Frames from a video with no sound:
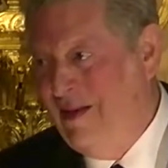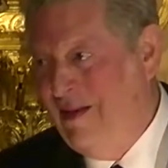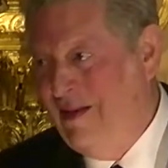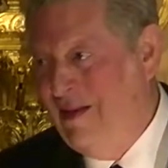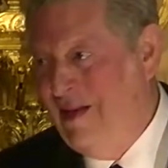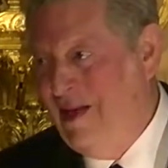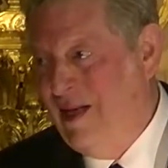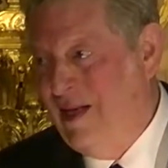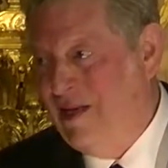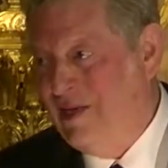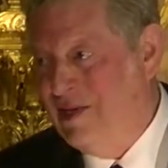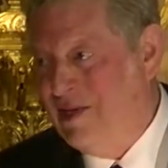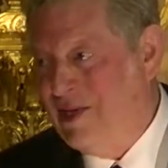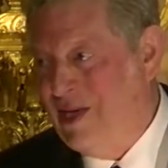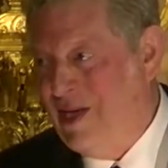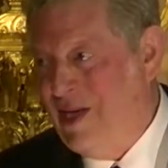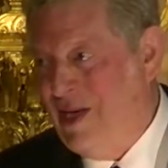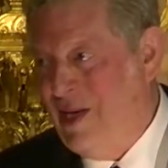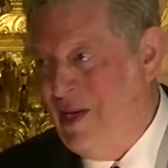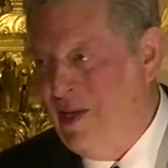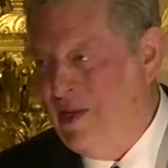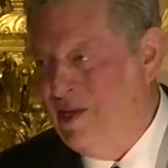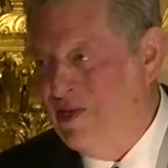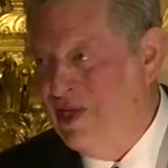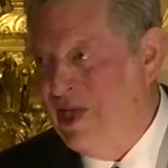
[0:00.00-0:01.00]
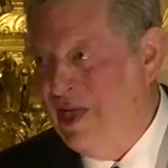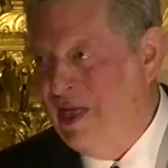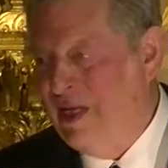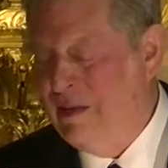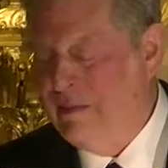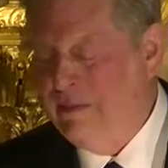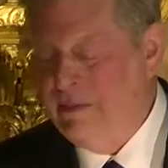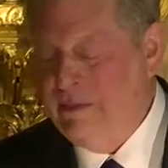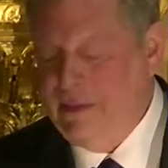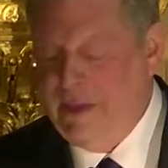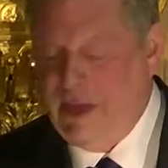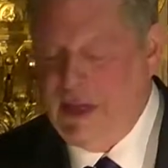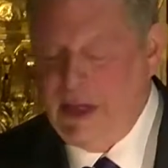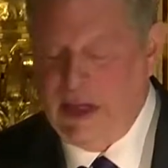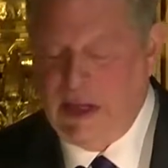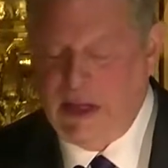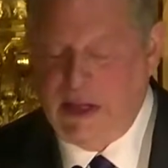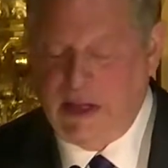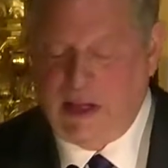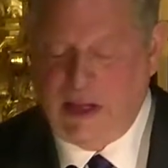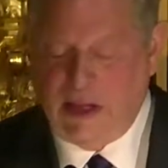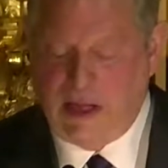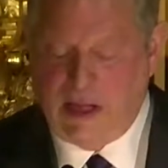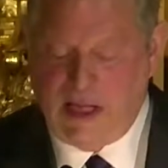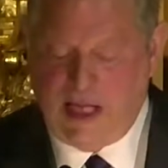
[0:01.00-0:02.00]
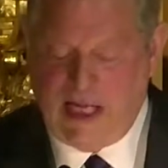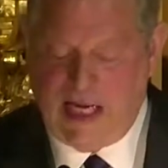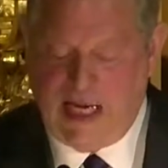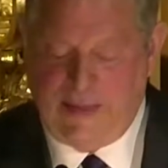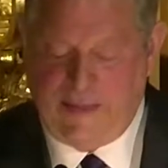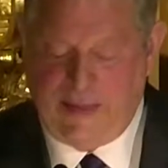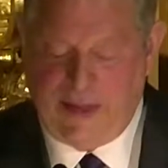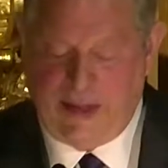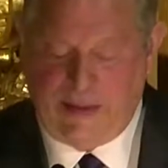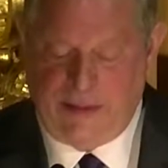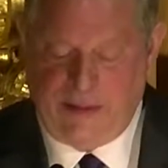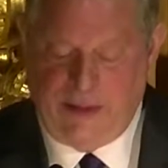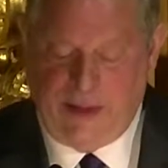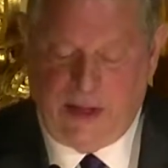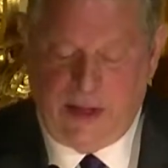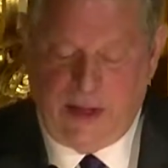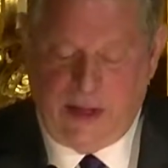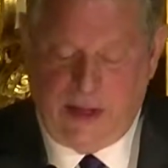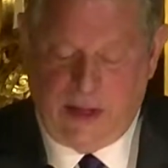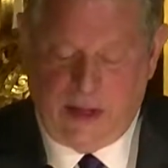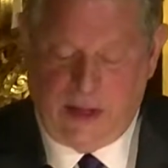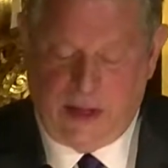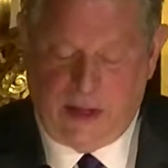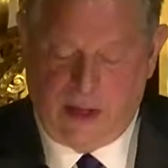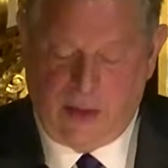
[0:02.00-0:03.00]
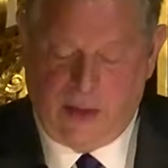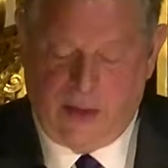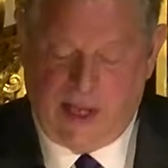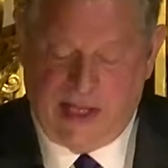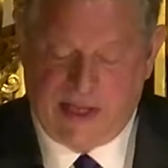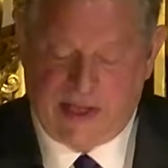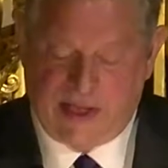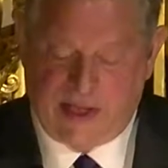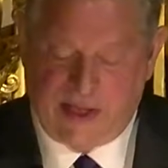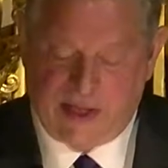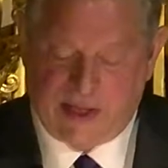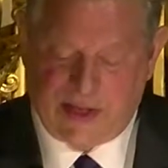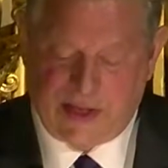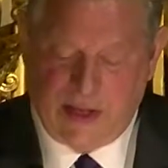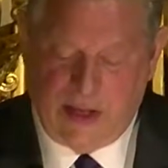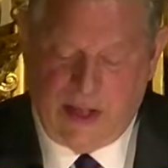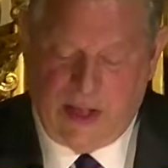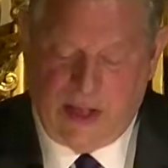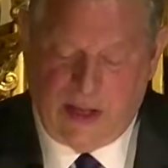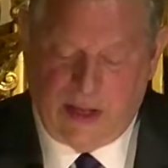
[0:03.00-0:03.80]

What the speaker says: that is causing the climate crisis.